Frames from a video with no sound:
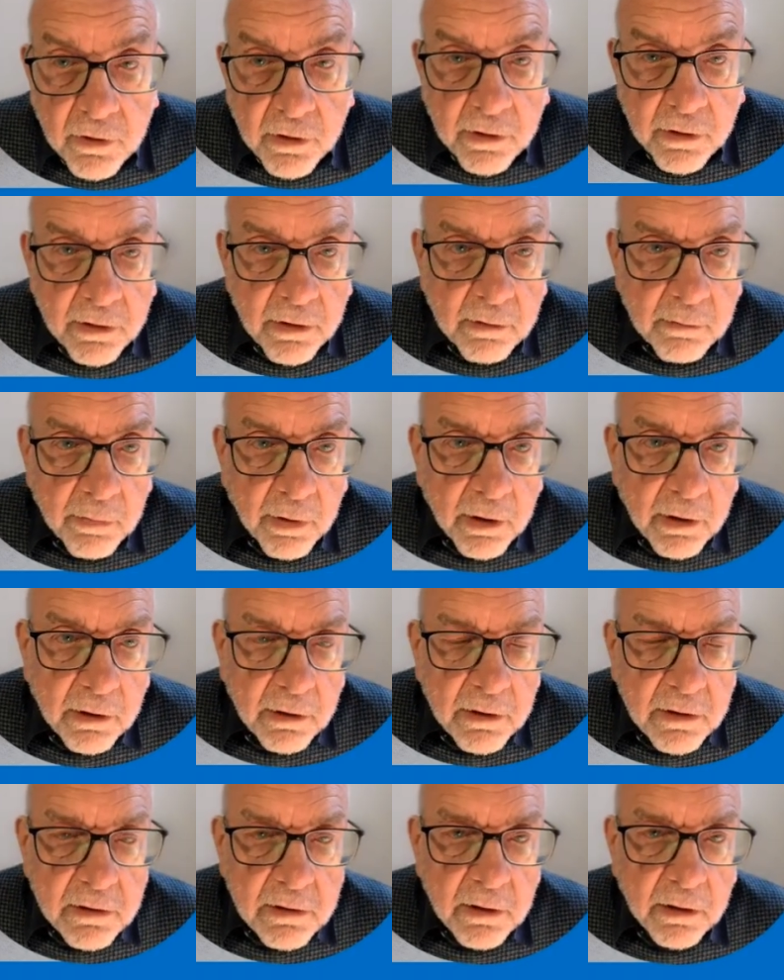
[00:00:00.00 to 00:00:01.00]
rather than by
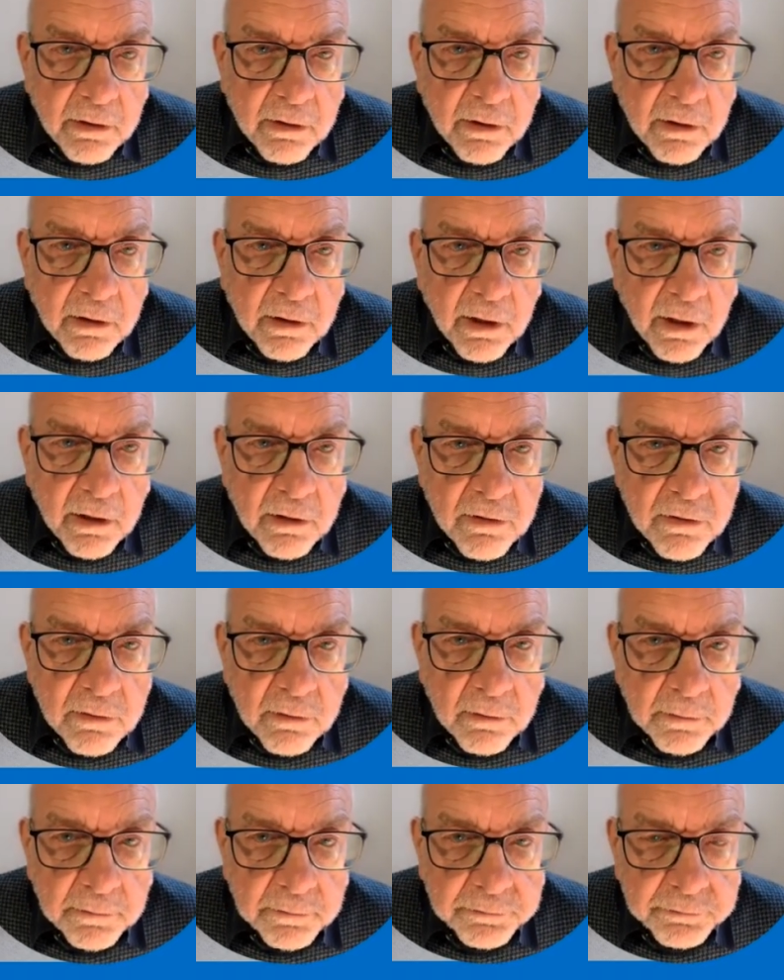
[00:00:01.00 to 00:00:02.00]
East Lothian
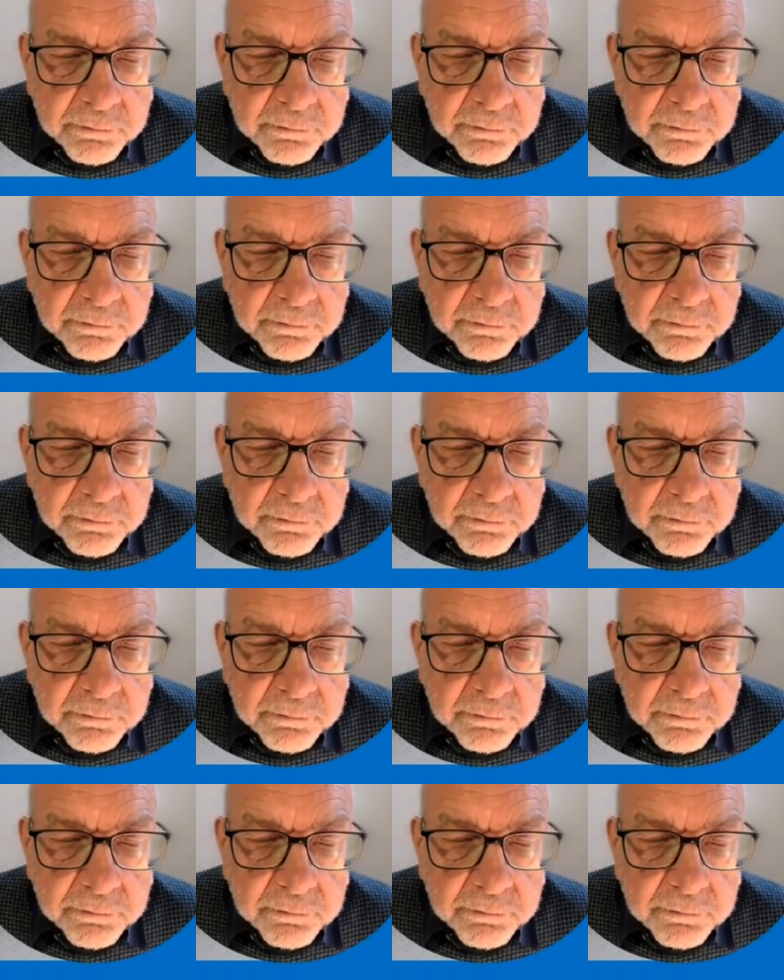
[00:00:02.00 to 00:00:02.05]
Council.